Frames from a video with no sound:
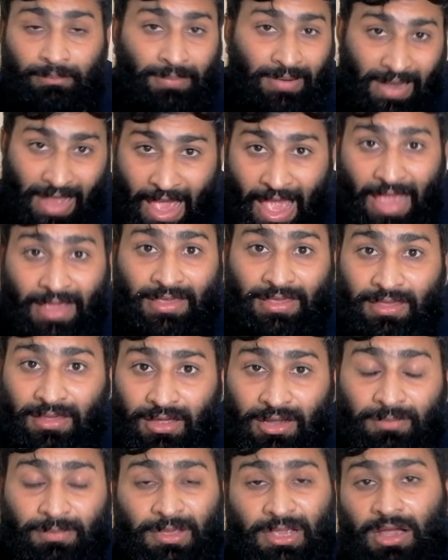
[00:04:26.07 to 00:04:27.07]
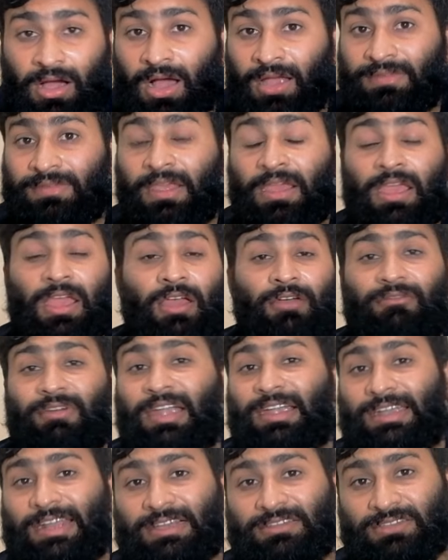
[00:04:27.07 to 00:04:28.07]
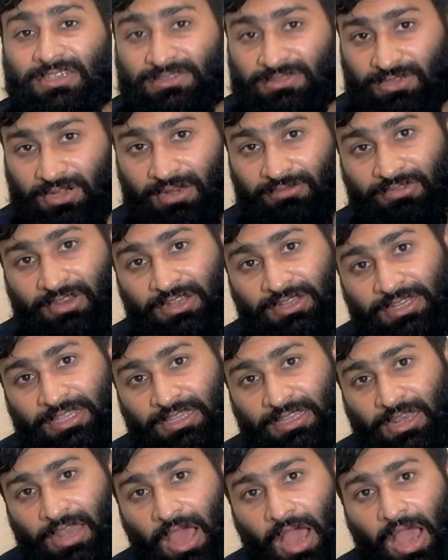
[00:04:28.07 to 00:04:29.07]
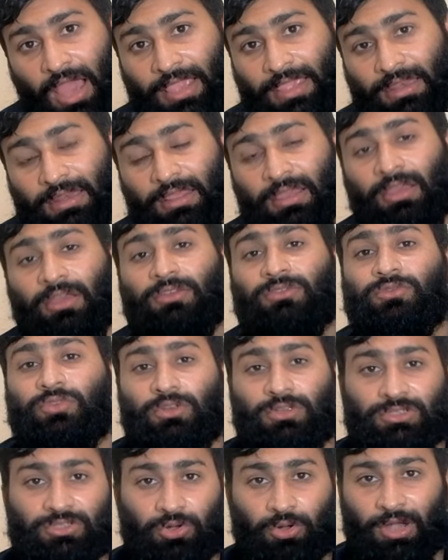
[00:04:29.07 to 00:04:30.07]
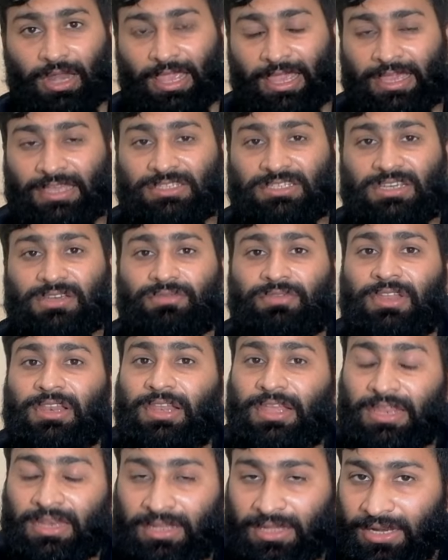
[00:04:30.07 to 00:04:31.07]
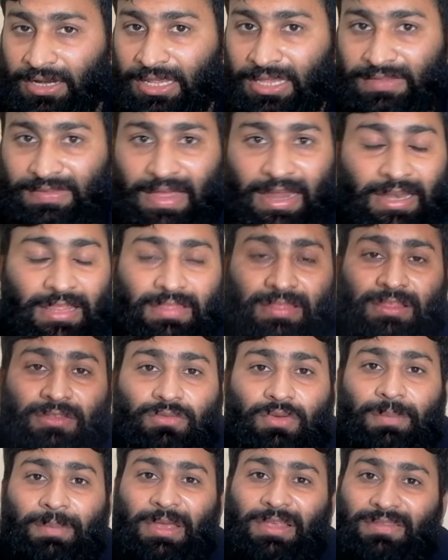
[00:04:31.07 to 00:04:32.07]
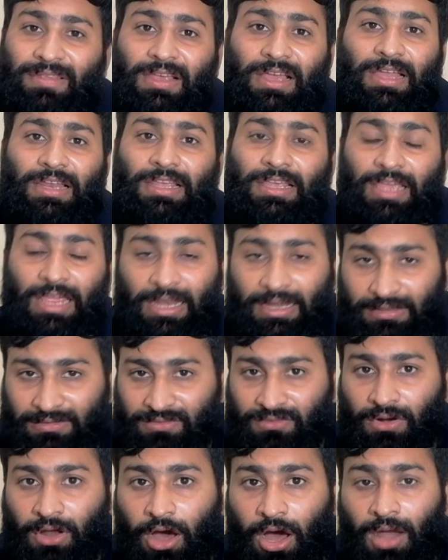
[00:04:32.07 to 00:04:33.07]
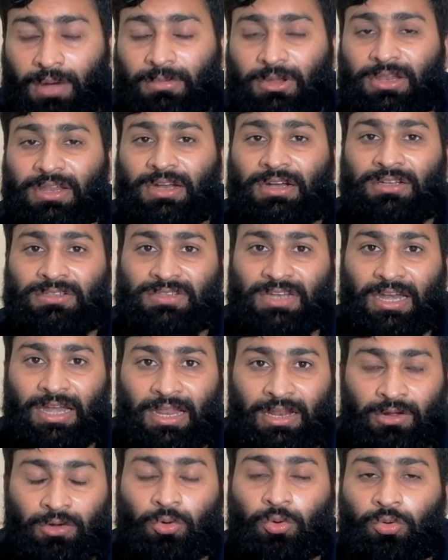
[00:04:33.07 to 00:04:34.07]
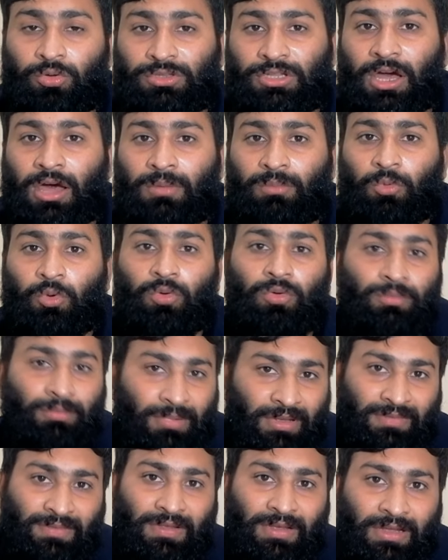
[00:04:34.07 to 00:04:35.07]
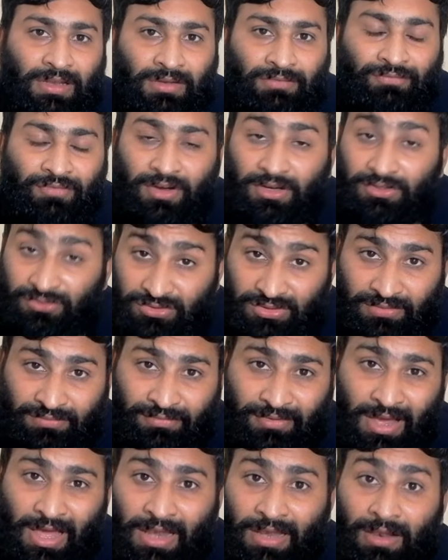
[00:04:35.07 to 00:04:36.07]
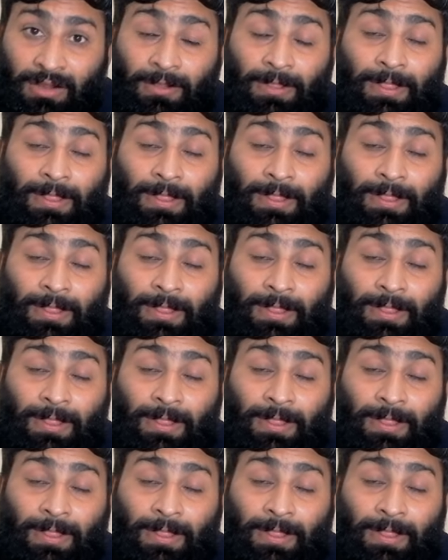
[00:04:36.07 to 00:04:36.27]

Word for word: black hair, because when testosterone will decline, so your aging will increase, and in this way basically it is normally understand and growth hormone basically function well.